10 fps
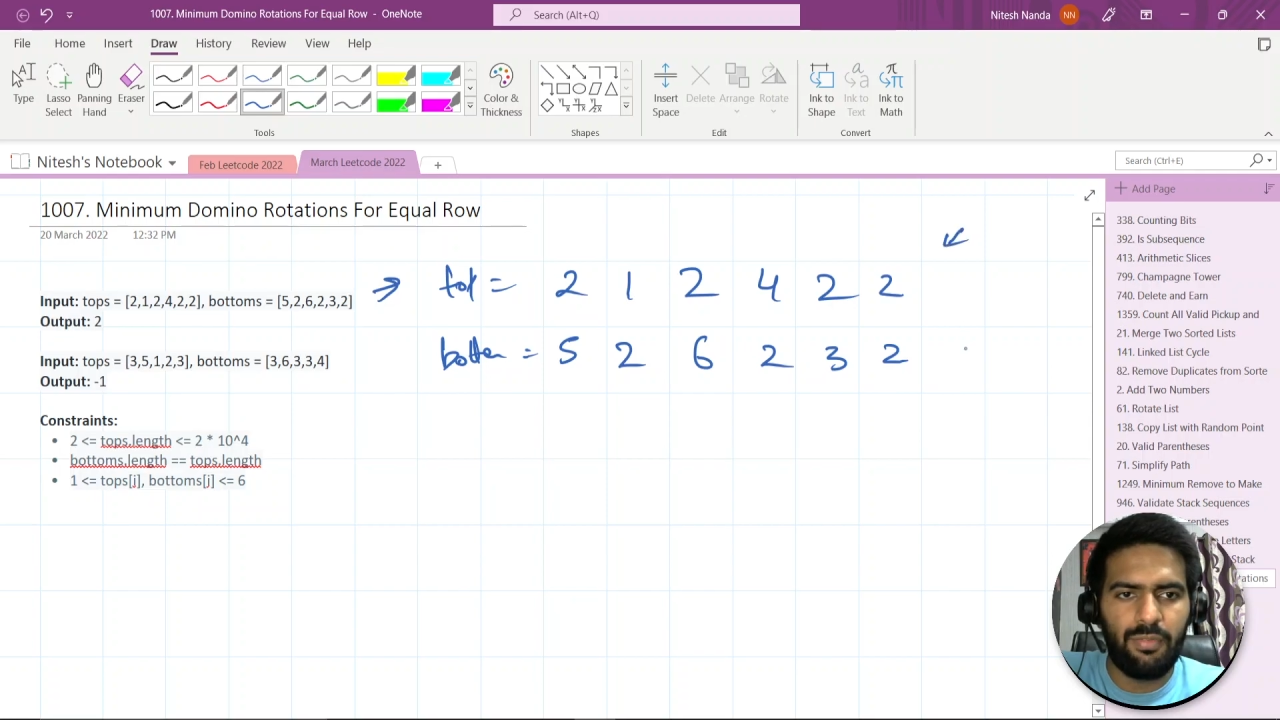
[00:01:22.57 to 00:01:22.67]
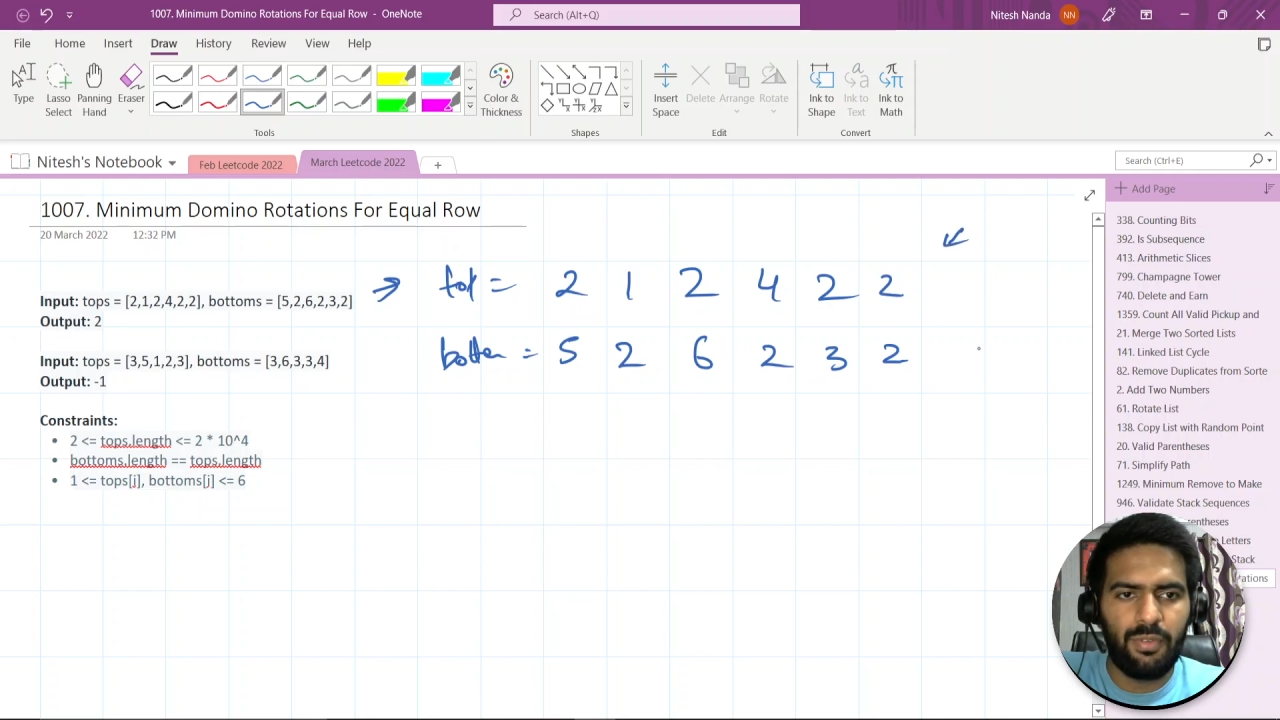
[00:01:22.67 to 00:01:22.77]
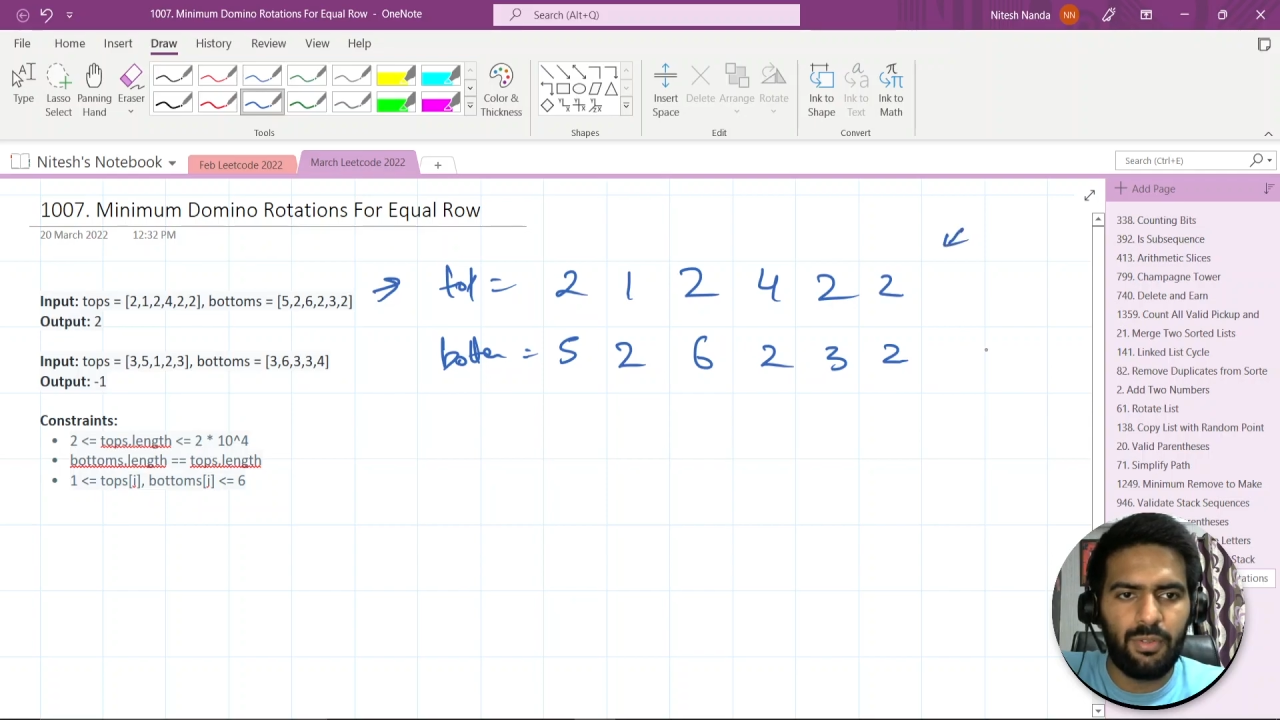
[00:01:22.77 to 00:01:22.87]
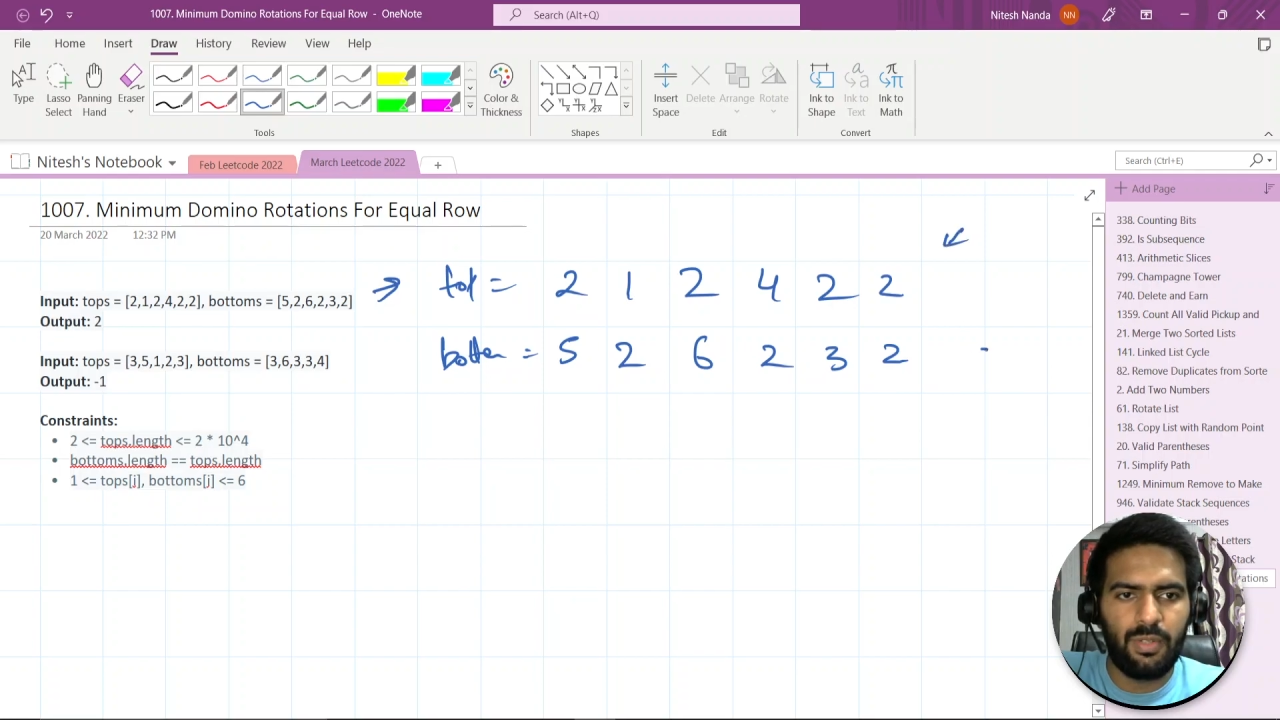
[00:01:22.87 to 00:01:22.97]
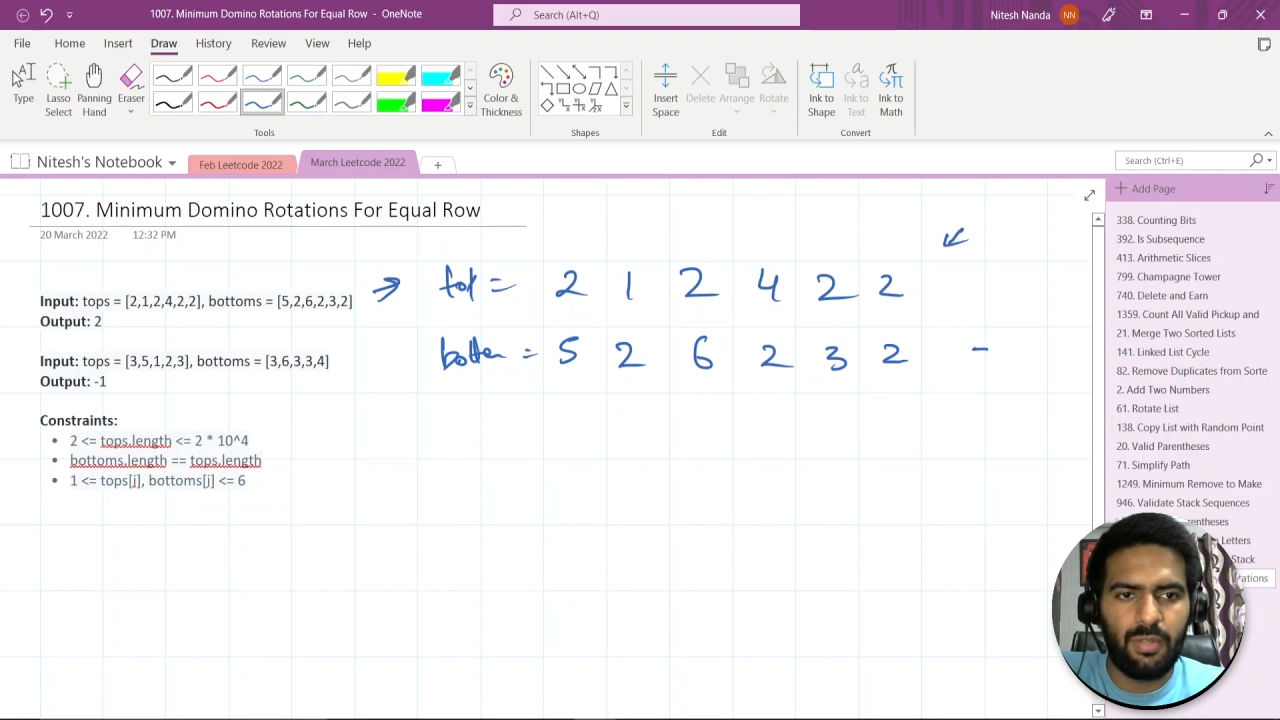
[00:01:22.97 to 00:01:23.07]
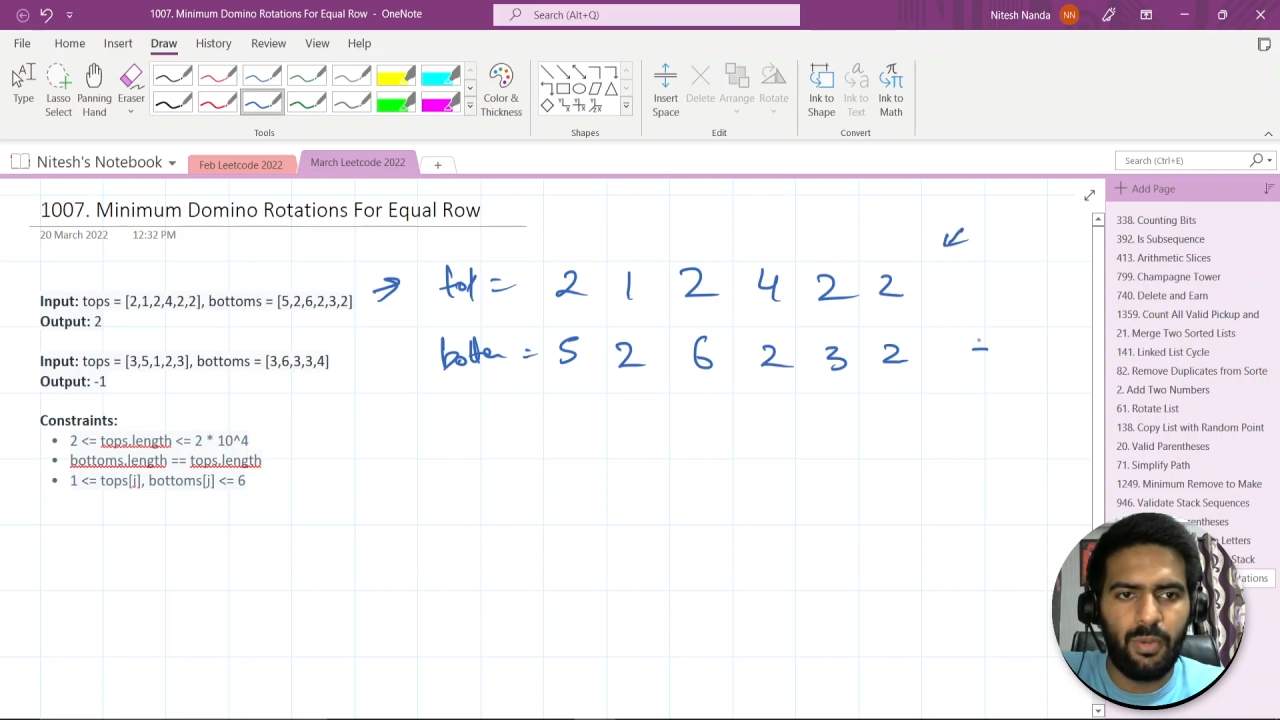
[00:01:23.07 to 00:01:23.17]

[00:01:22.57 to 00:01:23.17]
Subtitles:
have to do the